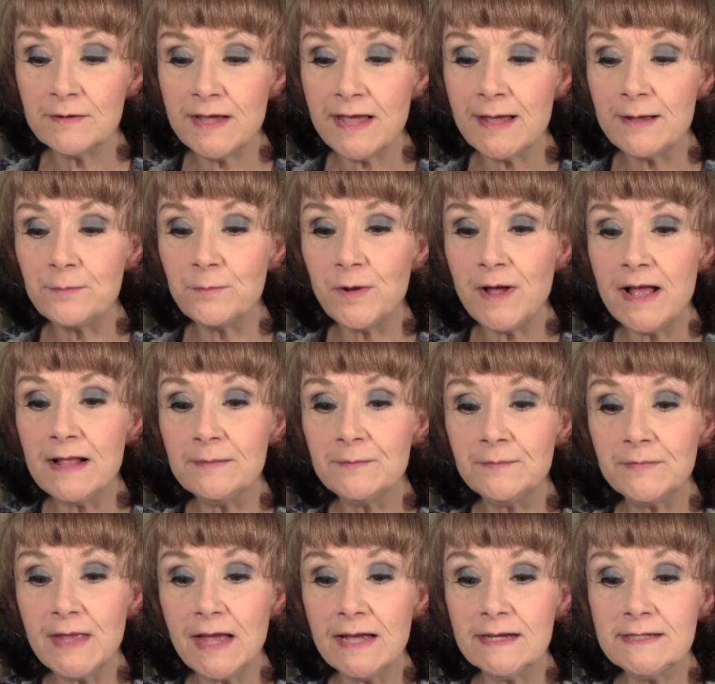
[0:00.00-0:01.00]
Okay, well,
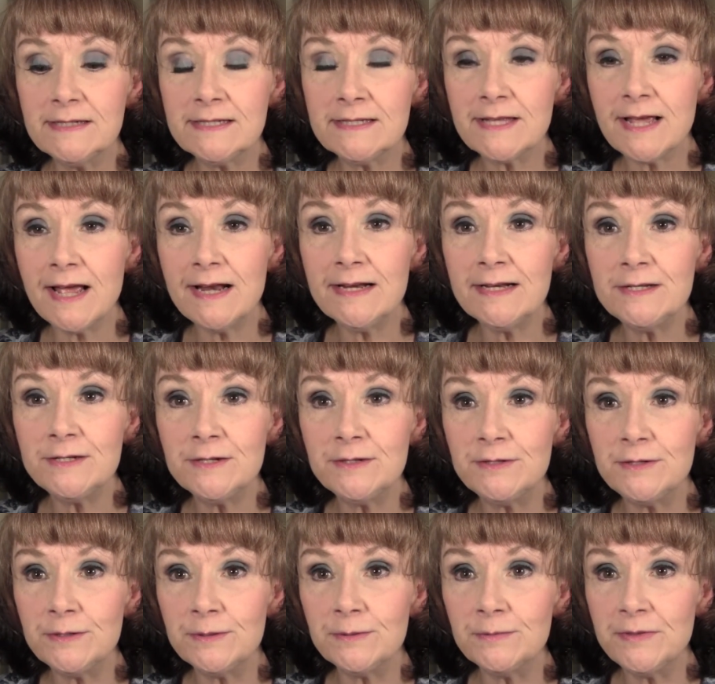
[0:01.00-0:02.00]
I decided to
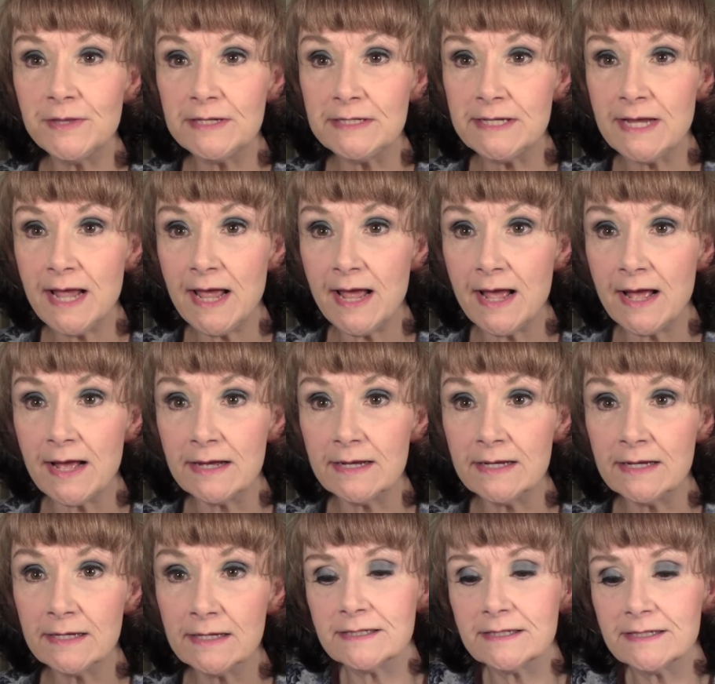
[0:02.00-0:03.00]
do the
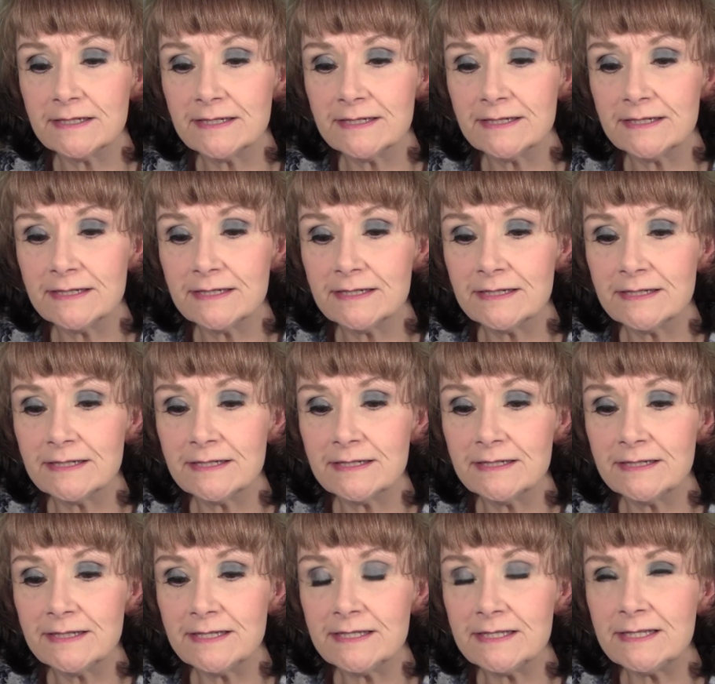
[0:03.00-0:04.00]
tag,
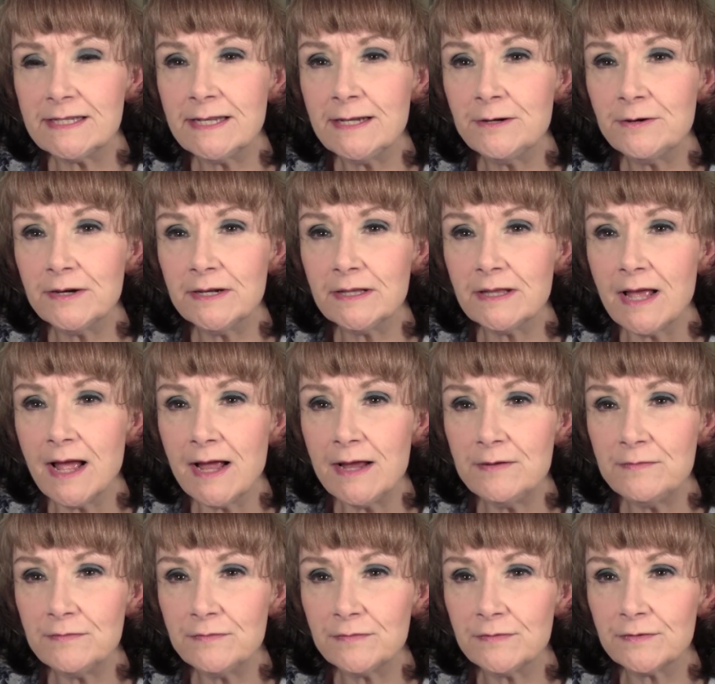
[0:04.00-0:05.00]
The Secret
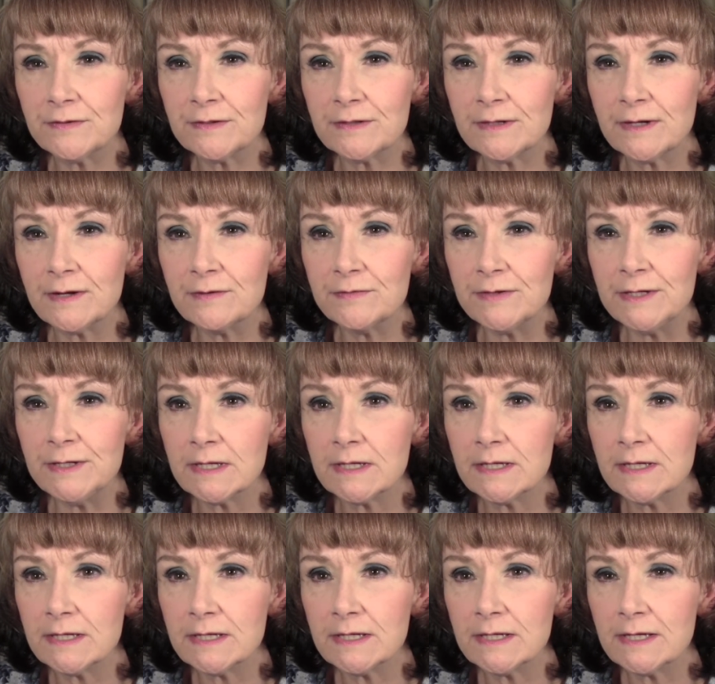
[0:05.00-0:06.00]
Life of a
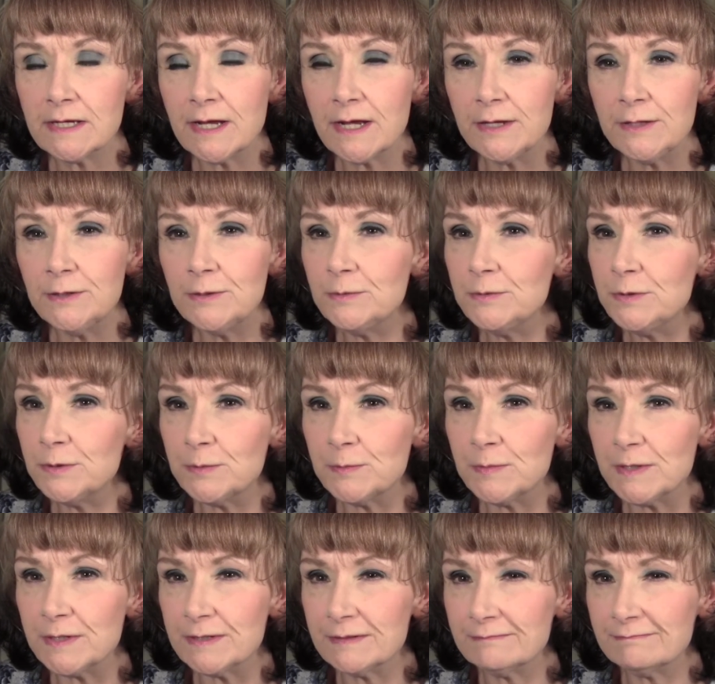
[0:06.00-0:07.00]

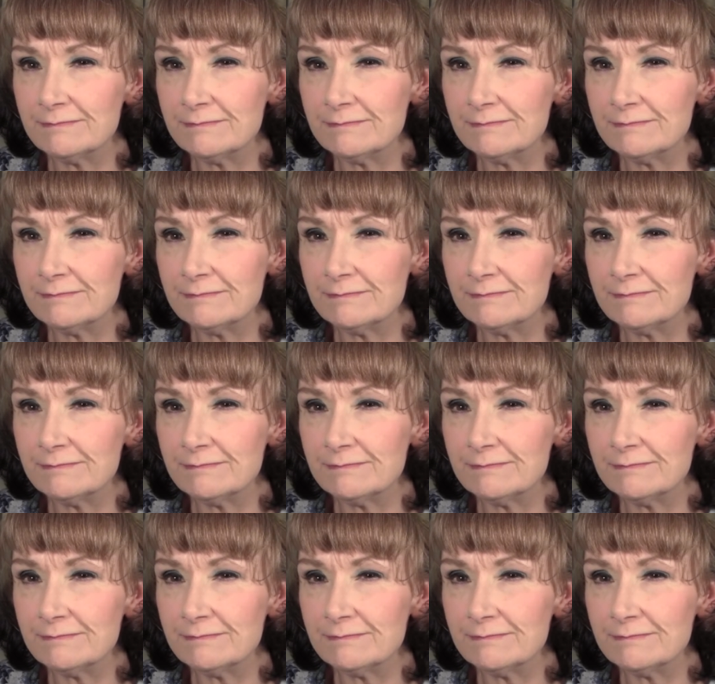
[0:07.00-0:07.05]
YouTuber.